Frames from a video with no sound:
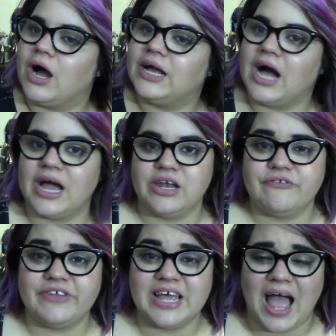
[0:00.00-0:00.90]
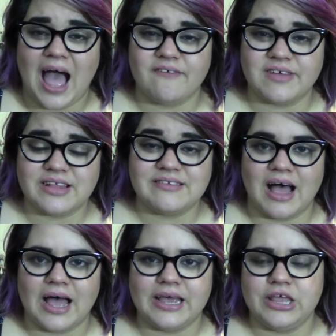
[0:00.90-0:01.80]
I kind of like having the
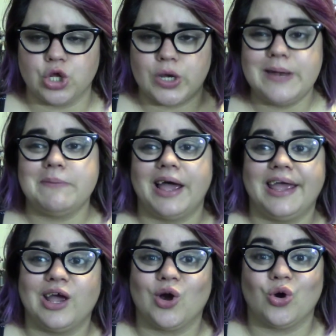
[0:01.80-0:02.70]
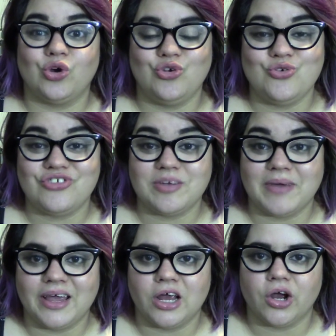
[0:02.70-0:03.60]
dye either in my hair or used in
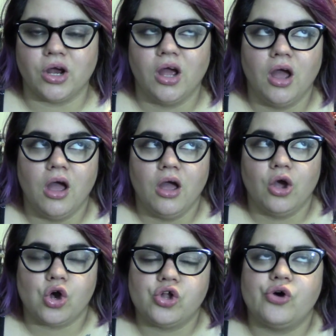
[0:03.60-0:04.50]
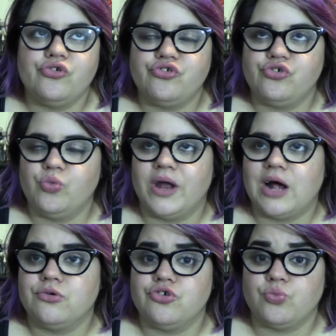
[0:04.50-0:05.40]
my hair close to
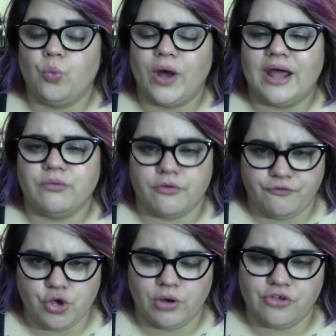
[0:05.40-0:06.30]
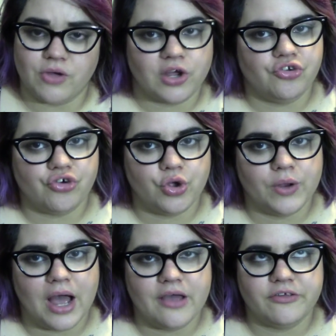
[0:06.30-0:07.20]
when I review it, so I can show you
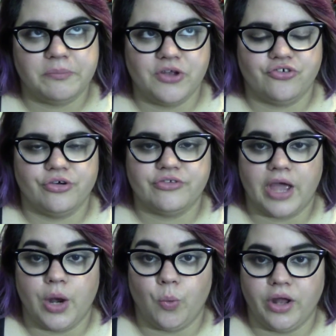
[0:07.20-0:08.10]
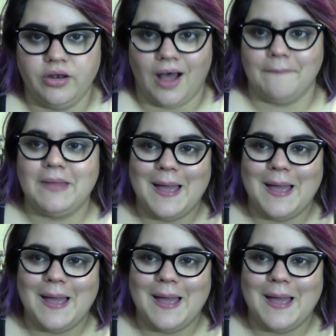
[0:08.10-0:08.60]
guys pictures and whatnot.